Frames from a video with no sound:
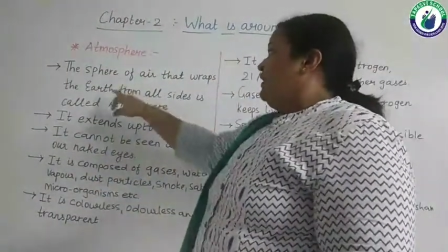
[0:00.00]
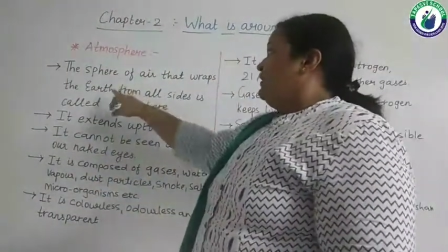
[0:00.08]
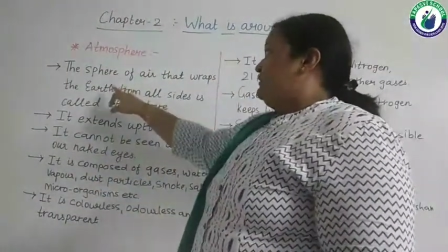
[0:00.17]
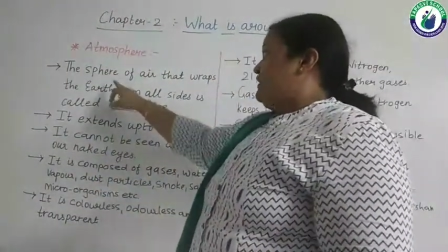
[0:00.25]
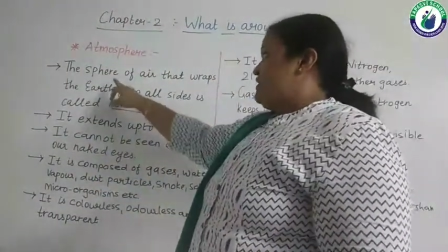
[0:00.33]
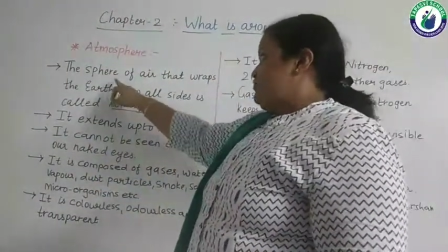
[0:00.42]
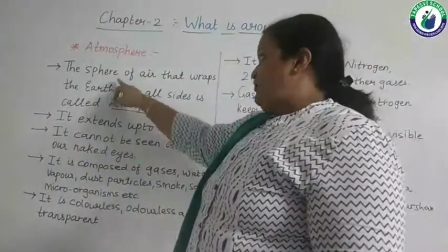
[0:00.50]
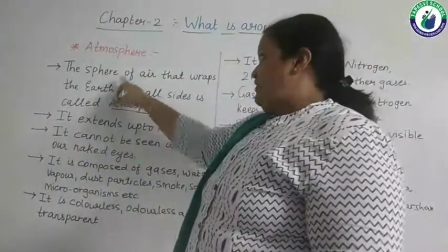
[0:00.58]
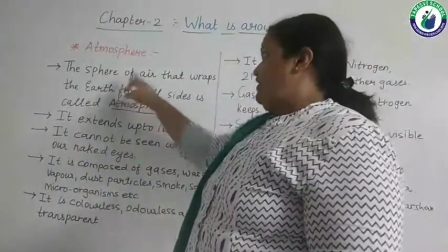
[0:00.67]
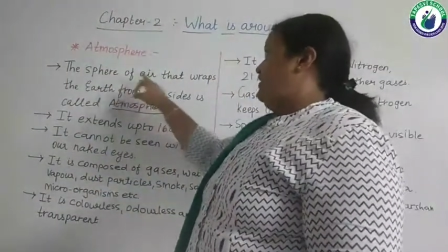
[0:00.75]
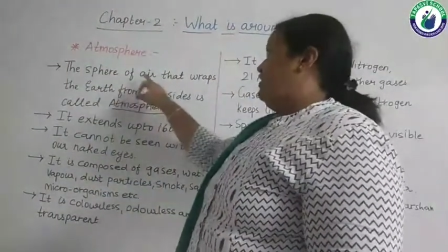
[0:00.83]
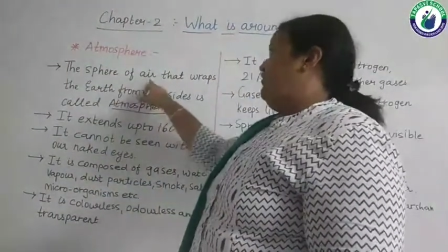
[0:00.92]
the sphere
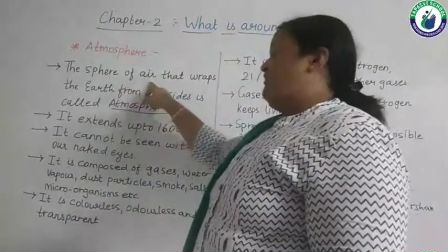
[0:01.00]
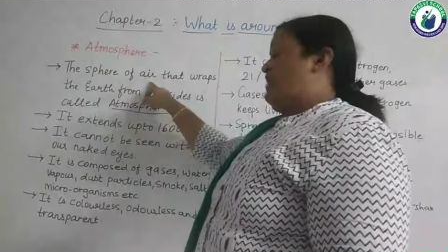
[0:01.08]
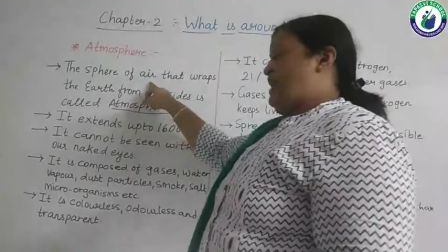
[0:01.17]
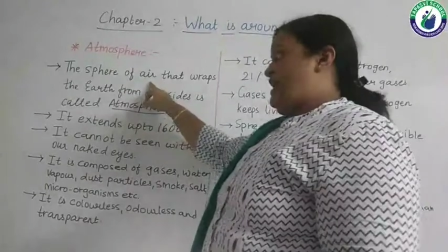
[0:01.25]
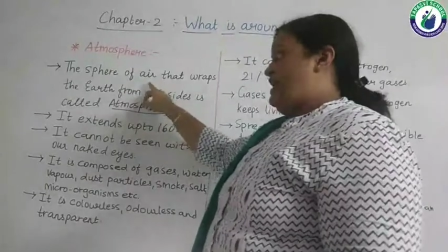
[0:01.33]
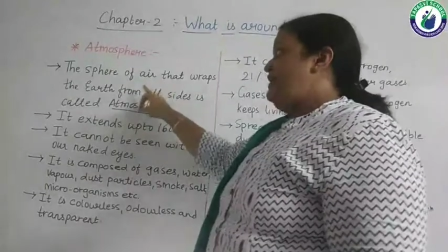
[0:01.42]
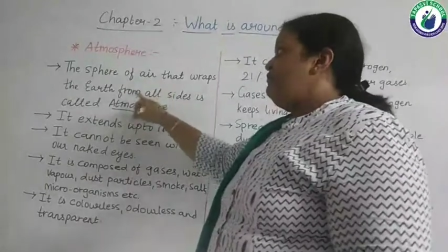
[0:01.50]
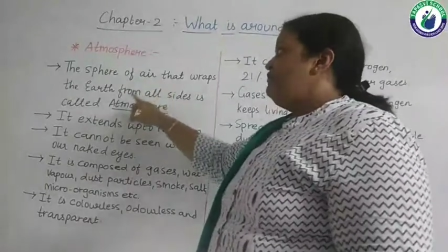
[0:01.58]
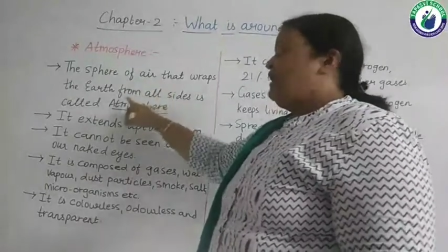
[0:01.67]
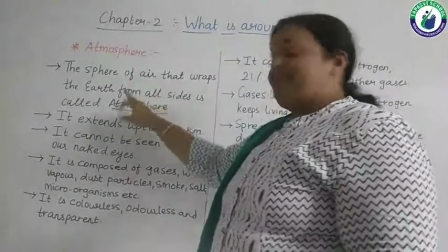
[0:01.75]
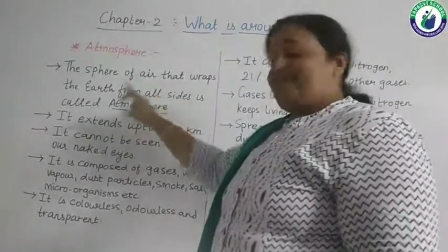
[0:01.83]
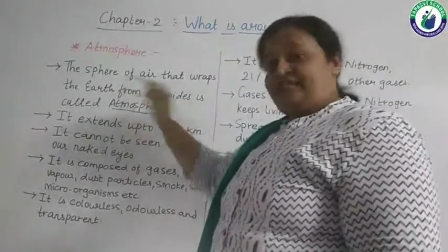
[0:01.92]
of air
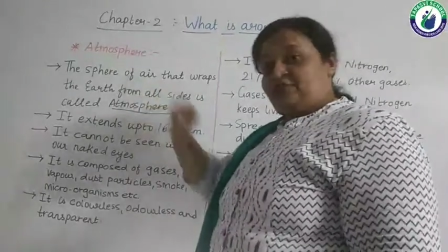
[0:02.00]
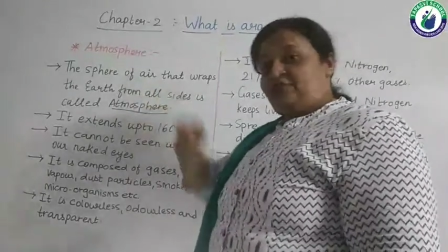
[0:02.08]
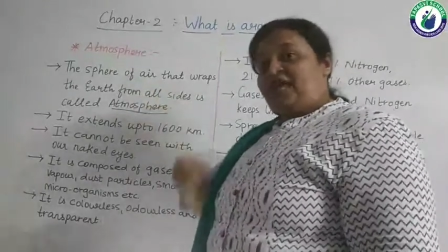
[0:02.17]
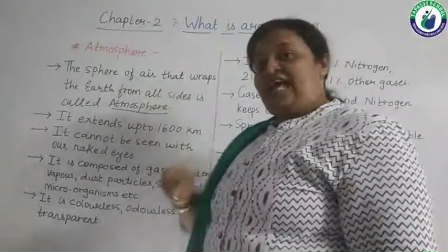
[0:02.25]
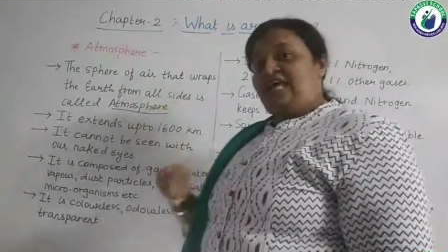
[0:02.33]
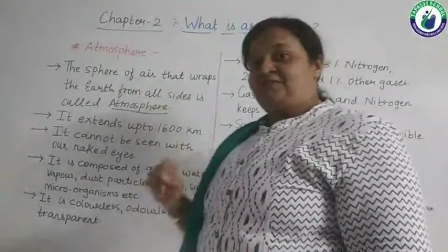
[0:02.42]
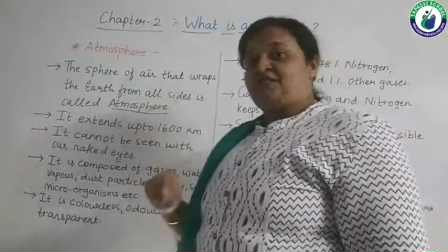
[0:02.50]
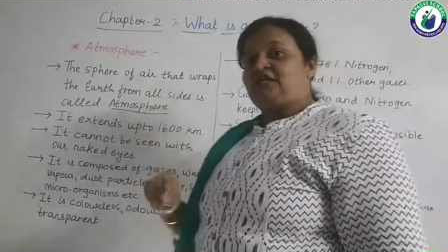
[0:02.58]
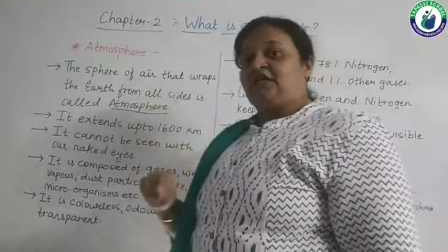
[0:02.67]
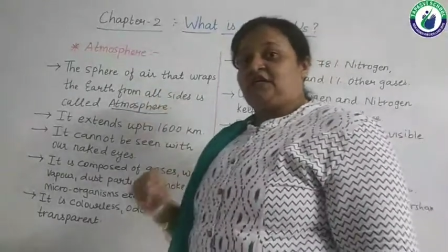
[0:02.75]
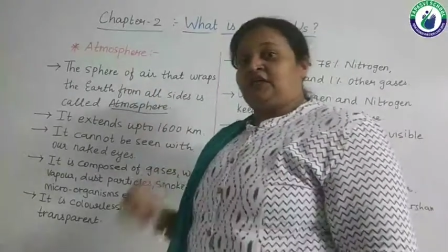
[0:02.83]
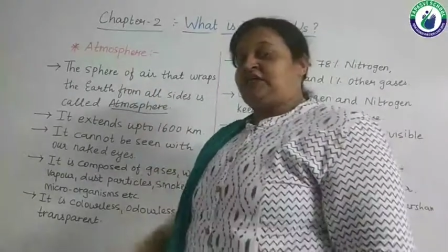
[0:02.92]
that wraps the
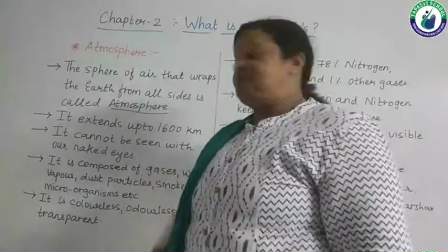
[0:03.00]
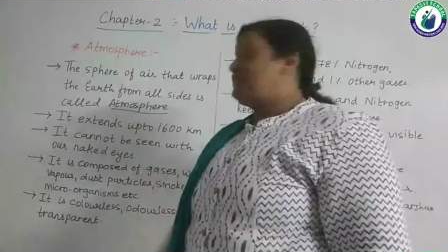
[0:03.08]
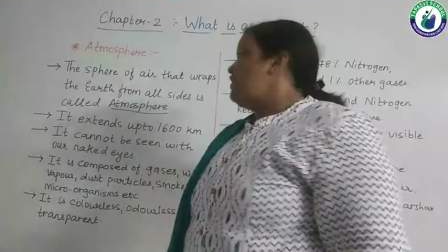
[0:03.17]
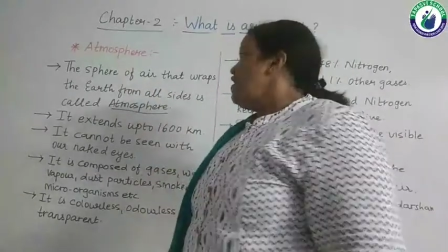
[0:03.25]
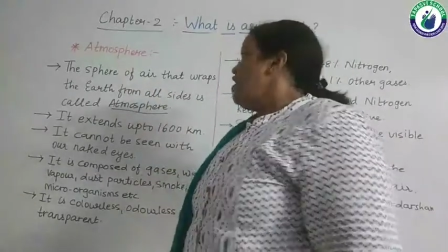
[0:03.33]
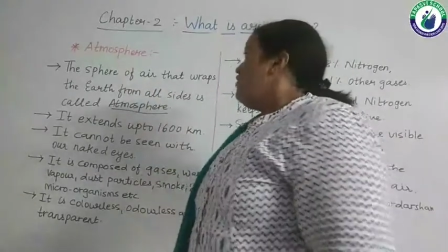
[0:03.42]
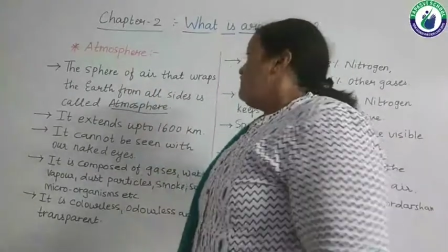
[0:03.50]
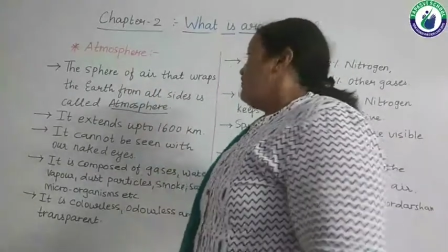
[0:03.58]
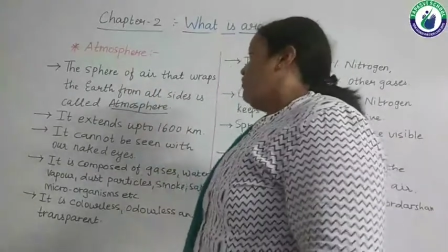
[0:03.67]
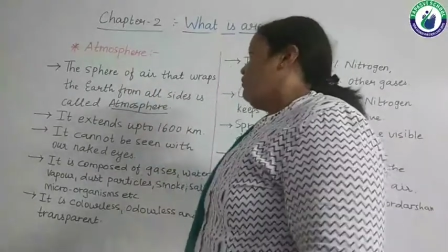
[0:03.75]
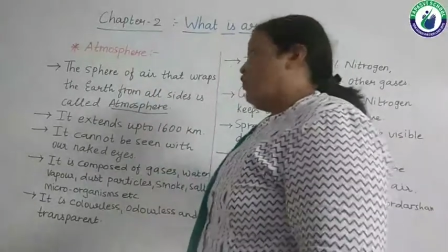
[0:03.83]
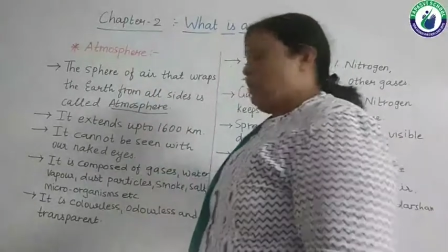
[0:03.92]
earth
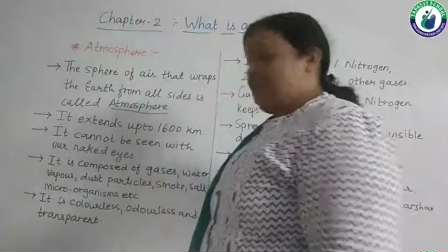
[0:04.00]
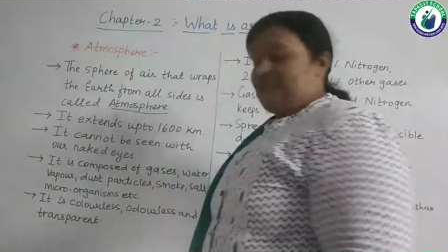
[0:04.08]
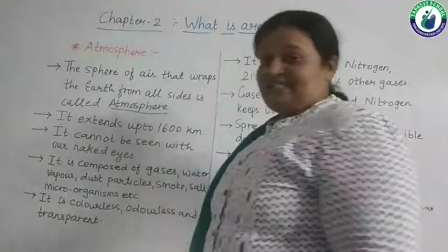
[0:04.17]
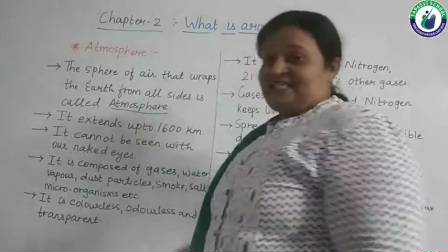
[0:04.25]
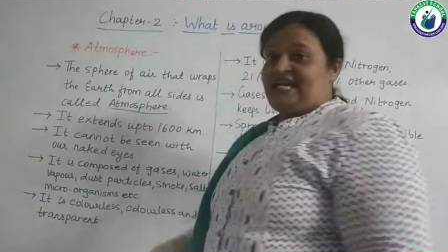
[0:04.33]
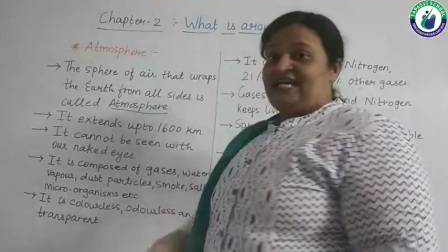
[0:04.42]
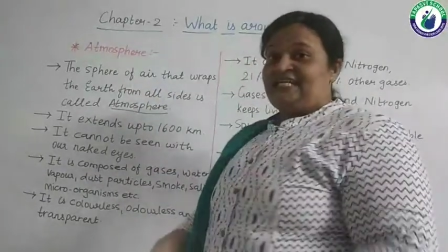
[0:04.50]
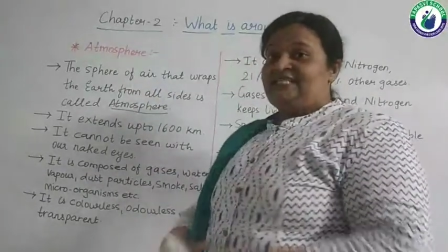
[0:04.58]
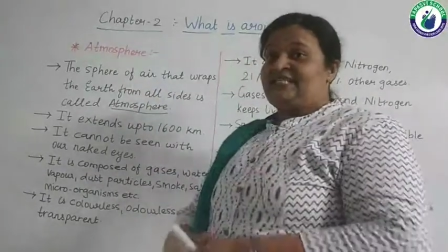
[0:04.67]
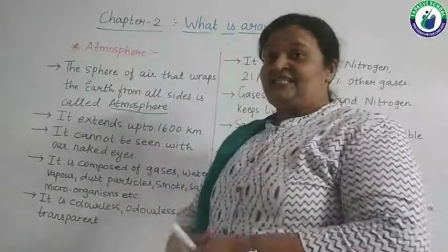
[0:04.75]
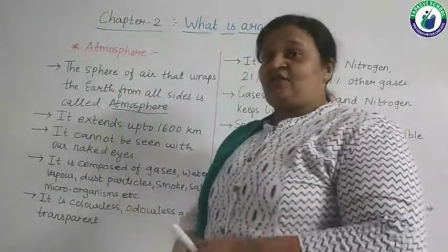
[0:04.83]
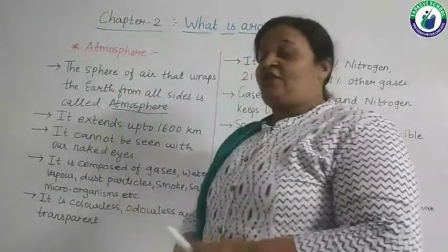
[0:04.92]
from all the sides
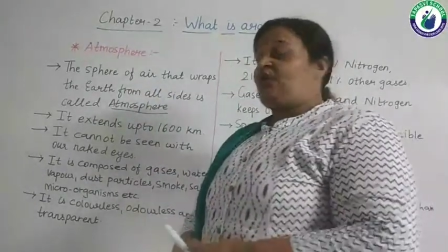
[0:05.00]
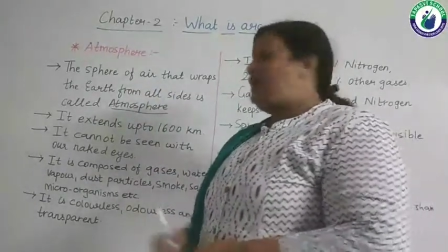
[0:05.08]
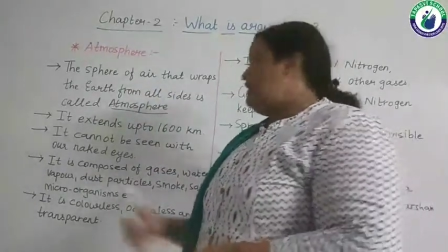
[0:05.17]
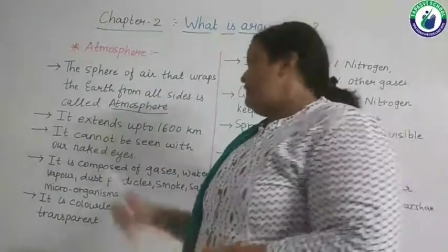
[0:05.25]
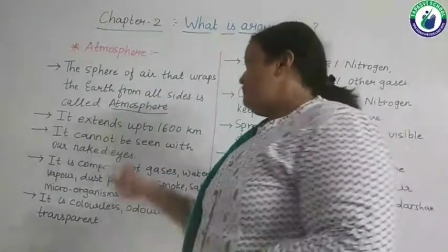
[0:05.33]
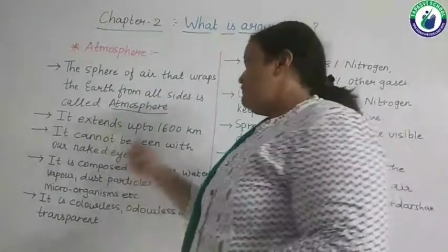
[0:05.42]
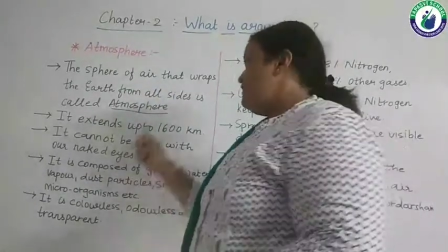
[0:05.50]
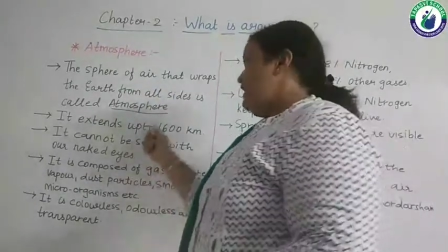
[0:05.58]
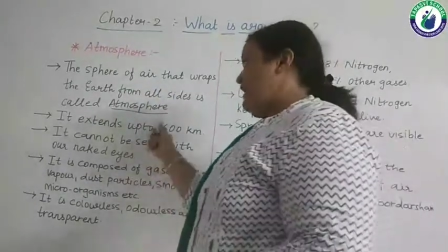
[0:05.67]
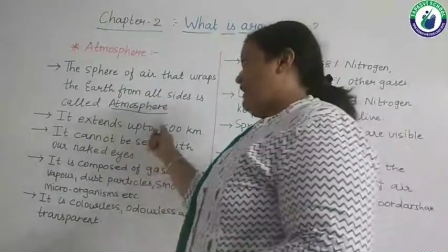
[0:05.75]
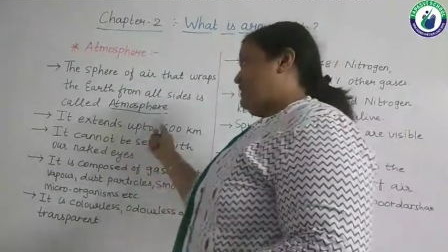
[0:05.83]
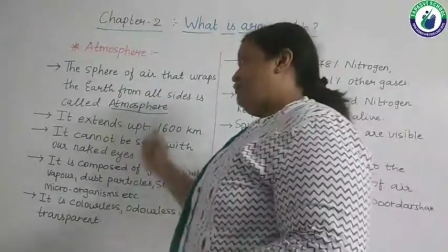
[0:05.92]
is called
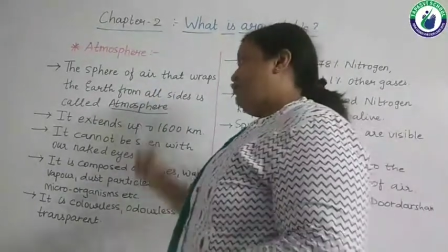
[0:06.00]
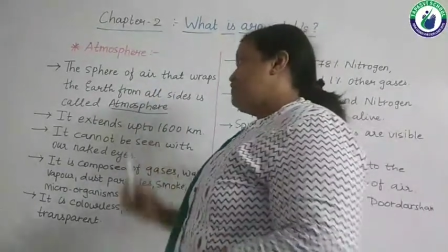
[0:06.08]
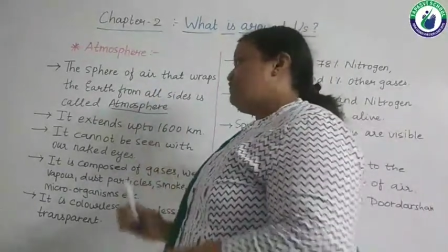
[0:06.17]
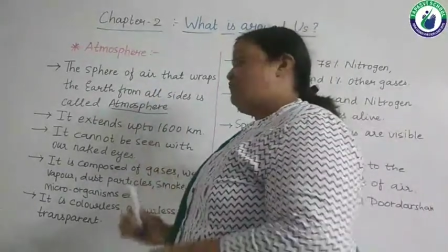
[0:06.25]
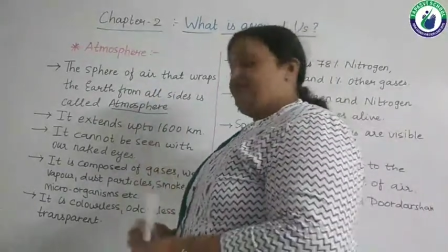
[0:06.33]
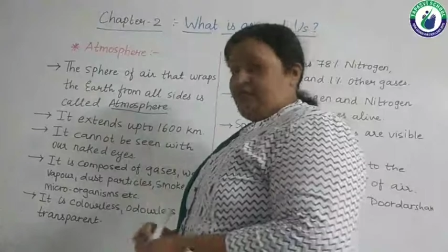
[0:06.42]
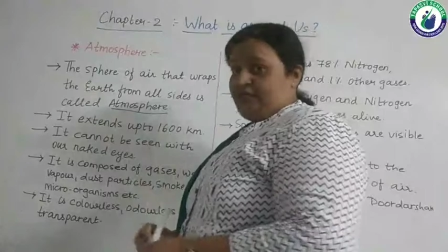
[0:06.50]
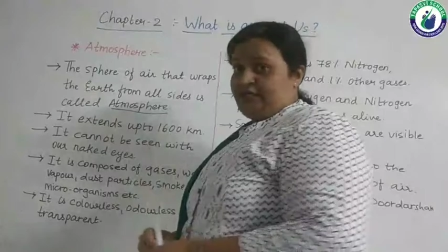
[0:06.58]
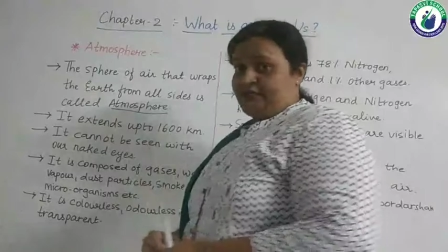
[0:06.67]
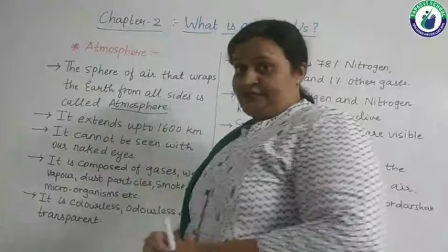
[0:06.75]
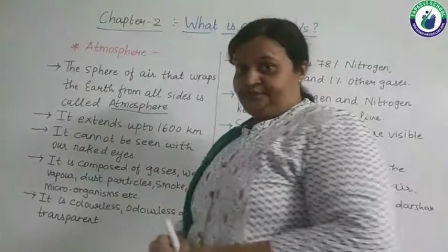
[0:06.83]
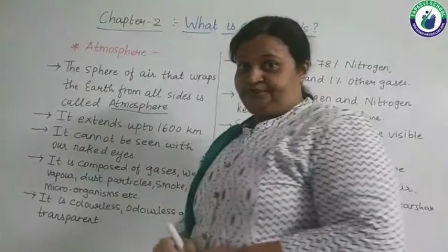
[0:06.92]
atmosphere.